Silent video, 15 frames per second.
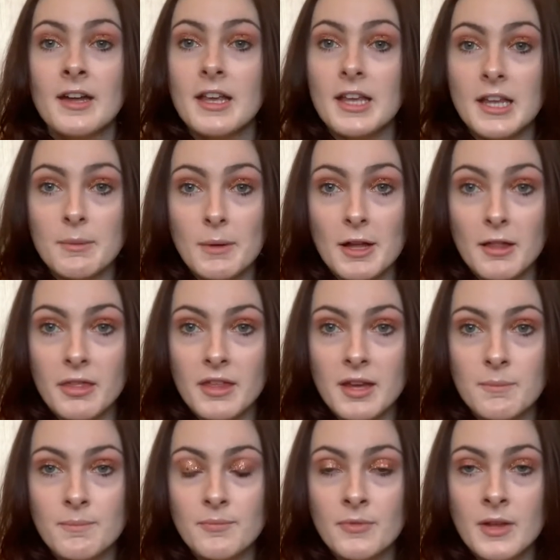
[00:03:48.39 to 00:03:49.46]
email
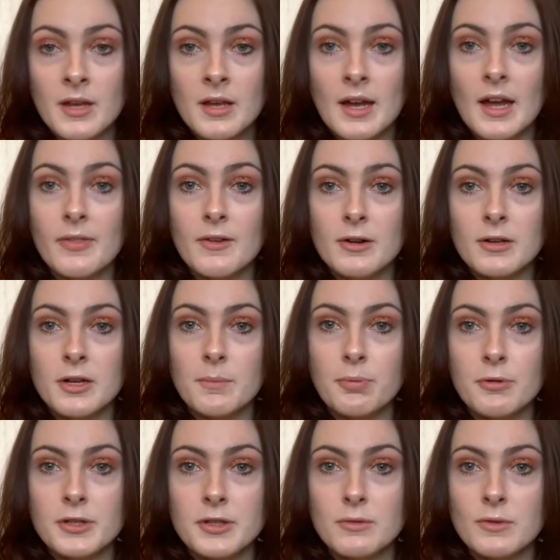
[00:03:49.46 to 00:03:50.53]
them and they're gonna
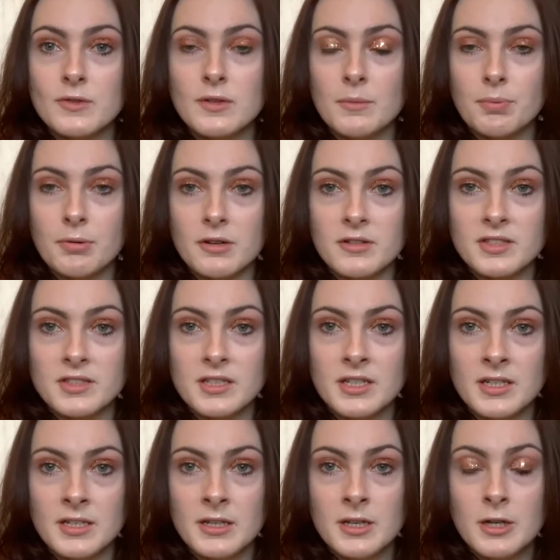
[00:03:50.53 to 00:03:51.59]
point you to a
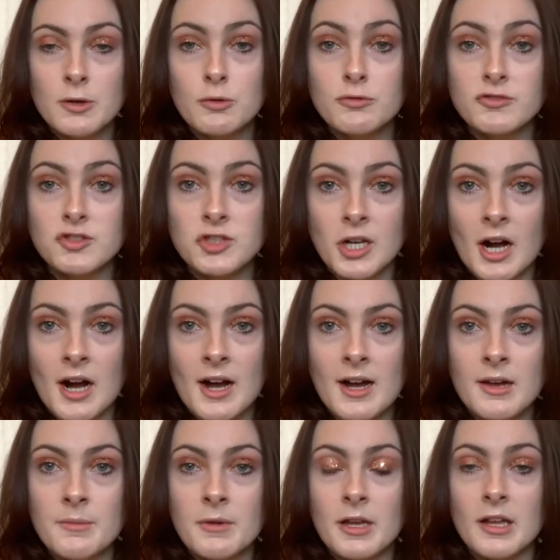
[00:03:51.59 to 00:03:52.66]
person whose
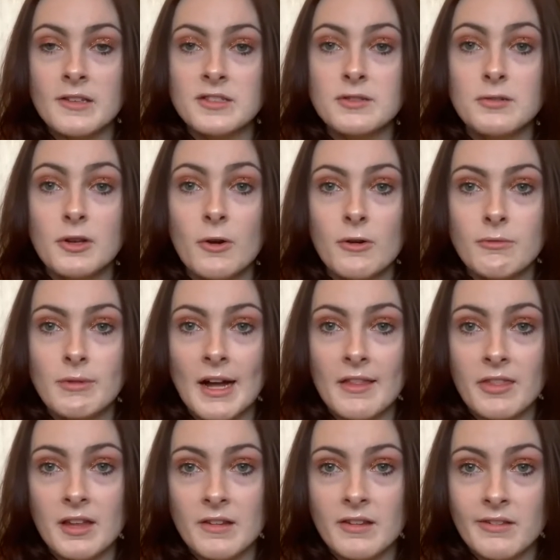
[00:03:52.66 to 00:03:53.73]
job is to know about
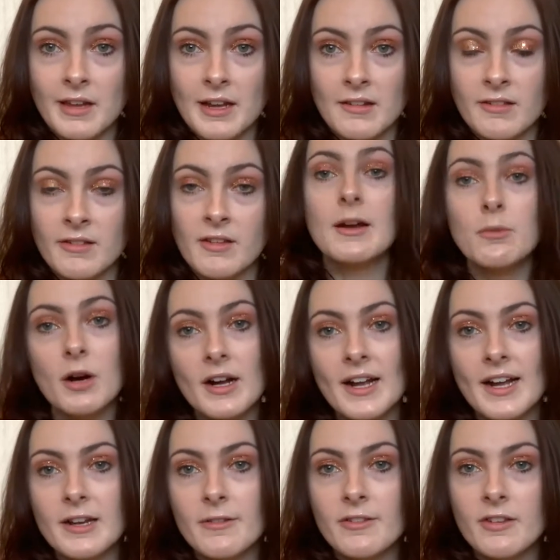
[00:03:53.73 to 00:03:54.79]
these things. What
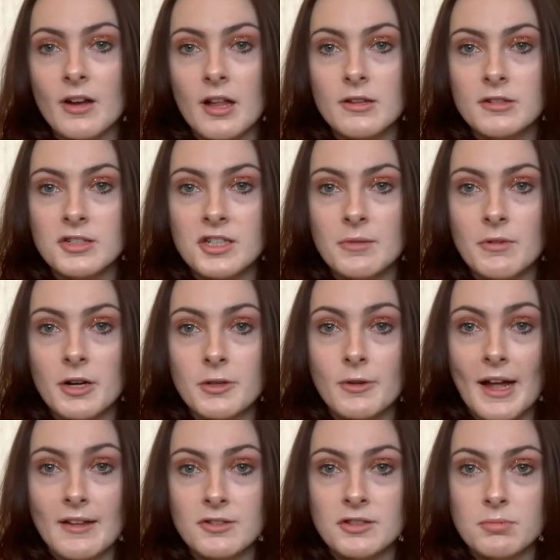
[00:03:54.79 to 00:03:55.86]
kind of scholarship are you
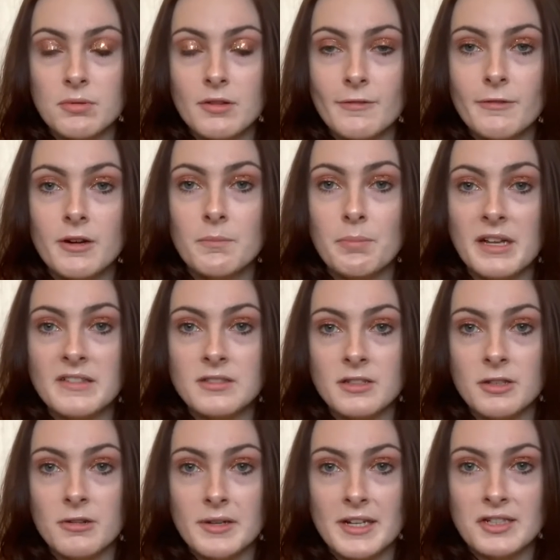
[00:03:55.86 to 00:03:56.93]
eligible for based on
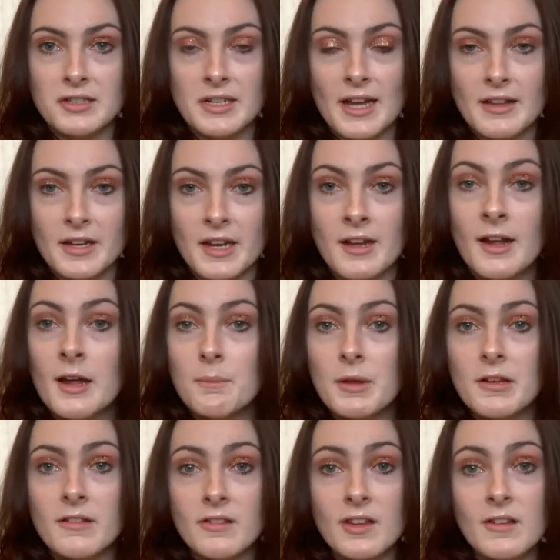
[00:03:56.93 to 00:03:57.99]
your nationality?
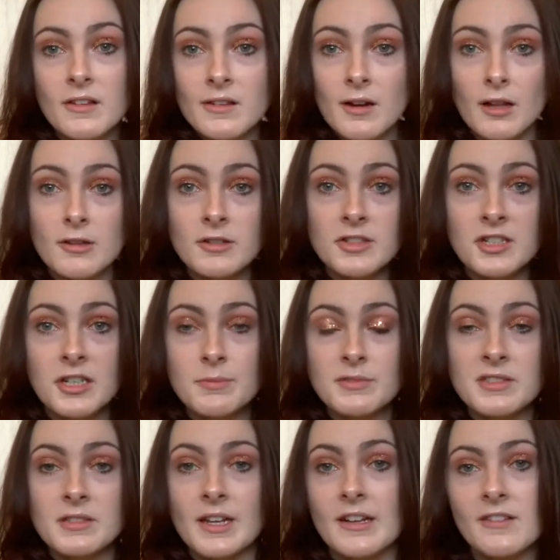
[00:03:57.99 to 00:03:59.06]
Because these
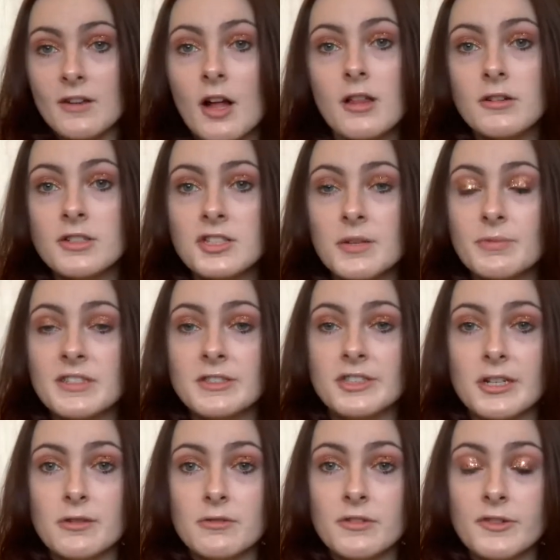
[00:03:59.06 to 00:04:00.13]
scholarships, scholarships in general,